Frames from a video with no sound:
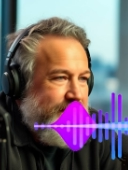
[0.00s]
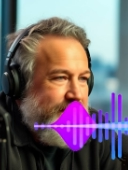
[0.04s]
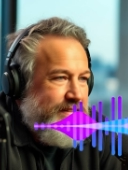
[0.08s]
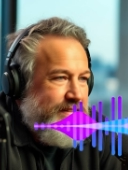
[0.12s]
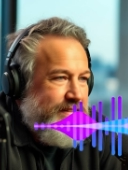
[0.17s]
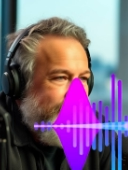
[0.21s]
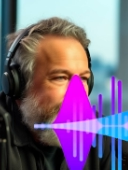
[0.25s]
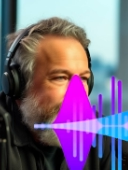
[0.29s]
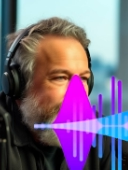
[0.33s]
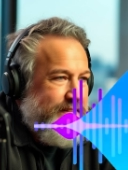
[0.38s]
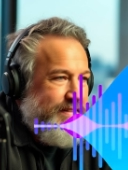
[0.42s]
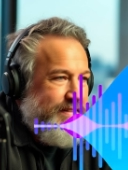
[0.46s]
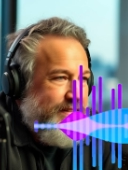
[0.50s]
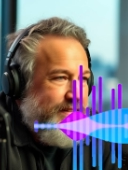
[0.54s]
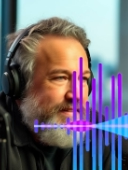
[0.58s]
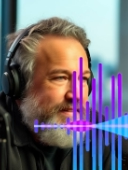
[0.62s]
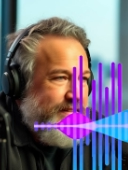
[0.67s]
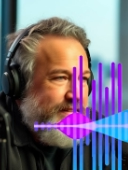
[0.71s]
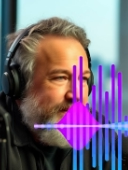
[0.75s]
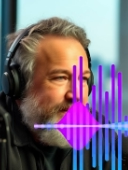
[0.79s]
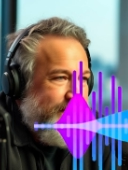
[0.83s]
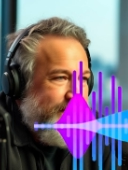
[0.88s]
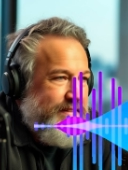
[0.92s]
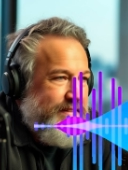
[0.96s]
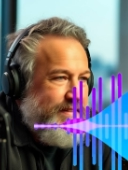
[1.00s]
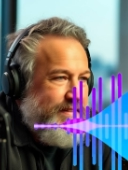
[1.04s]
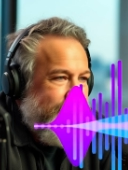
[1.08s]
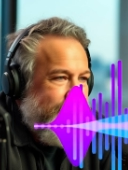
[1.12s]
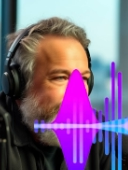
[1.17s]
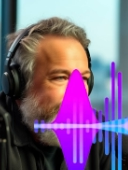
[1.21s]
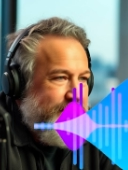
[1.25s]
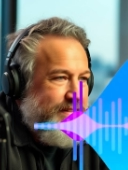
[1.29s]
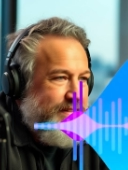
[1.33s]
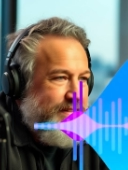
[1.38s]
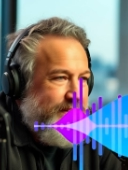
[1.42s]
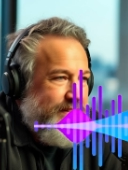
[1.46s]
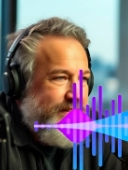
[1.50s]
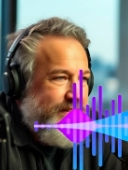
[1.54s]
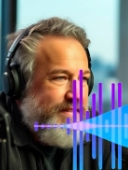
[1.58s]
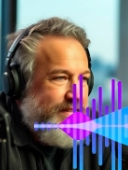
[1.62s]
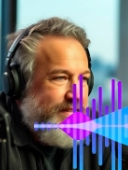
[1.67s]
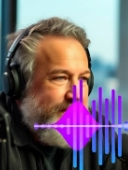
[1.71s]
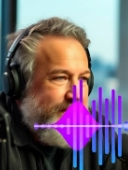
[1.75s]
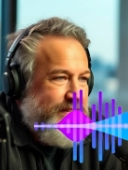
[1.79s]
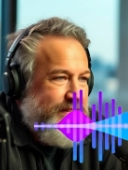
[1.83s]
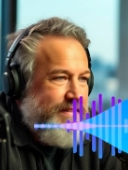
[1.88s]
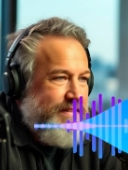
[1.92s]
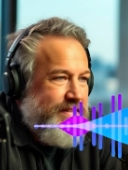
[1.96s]
crucial in so many things, even if
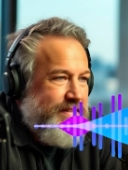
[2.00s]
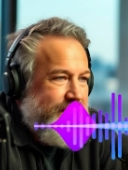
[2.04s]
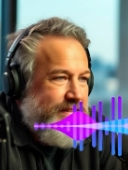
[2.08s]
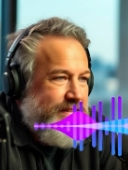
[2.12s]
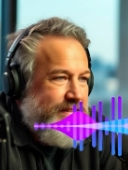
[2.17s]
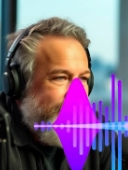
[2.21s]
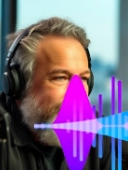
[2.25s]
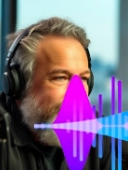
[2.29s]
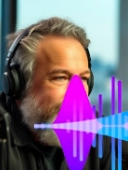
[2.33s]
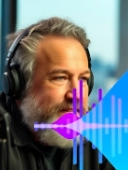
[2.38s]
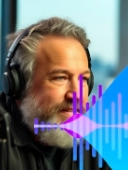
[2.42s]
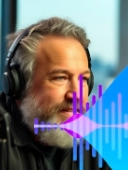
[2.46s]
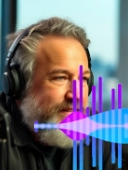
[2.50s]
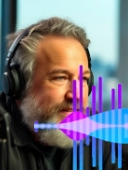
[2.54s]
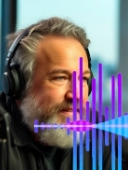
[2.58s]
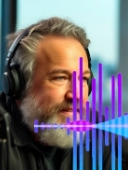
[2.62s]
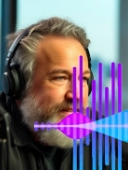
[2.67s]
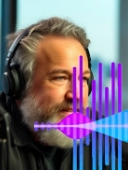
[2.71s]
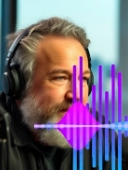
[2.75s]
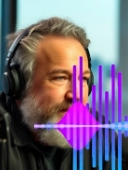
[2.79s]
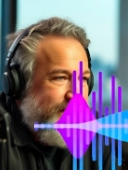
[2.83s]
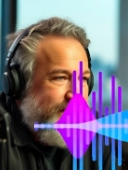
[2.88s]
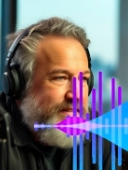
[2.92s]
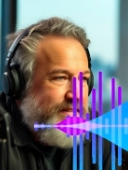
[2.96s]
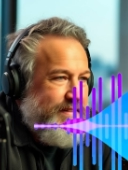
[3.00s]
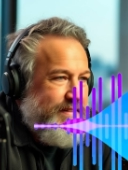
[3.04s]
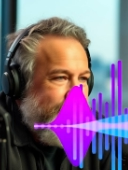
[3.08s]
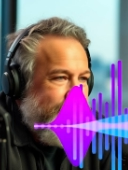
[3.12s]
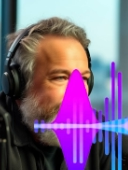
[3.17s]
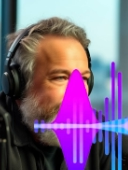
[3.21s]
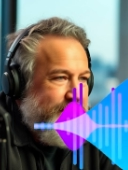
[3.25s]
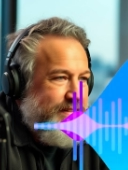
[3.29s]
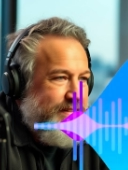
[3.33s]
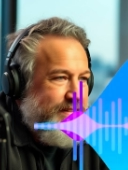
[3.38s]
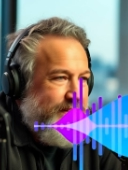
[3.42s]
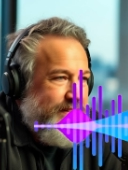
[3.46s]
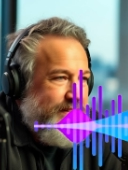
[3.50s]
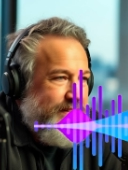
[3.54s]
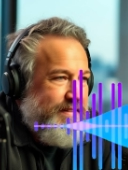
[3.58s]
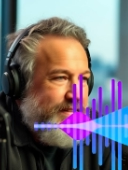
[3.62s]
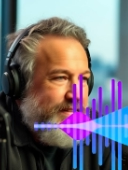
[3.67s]
it looks totally different from the outside.